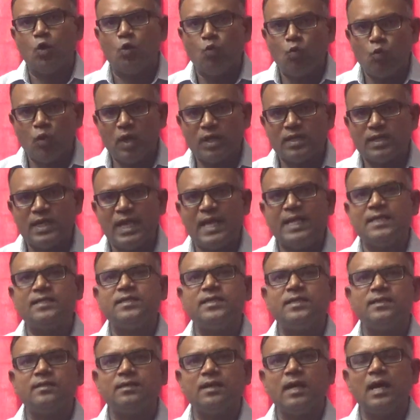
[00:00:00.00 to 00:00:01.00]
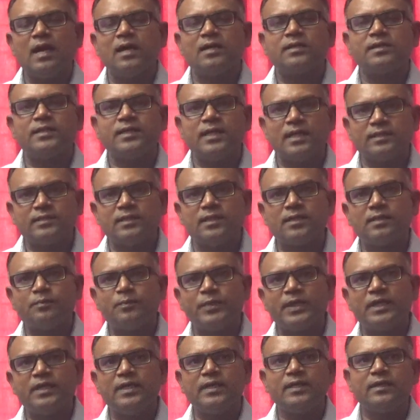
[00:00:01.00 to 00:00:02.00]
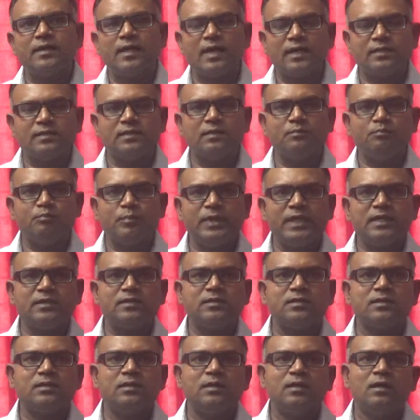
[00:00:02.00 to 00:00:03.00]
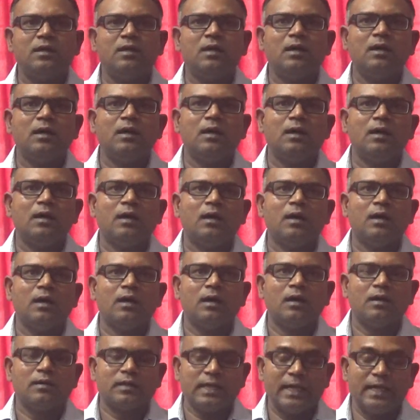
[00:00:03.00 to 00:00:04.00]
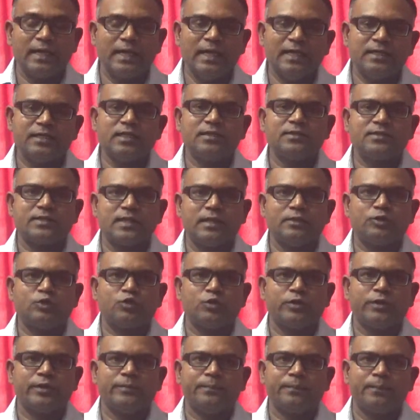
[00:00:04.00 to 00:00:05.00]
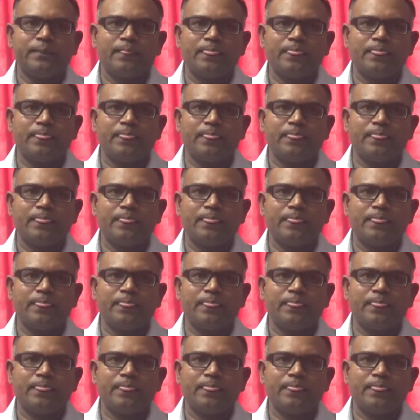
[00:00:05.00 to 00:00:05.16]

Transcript: one ending and the other beginning at the mid 18th century.